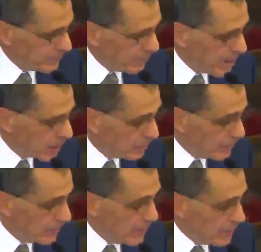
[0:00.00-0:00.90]
a part of
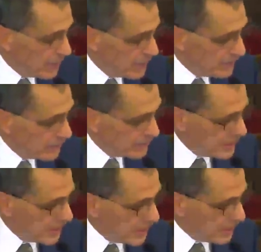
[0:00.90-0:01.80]
the
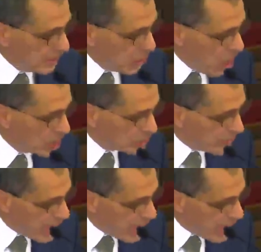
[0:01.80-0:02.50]
laws of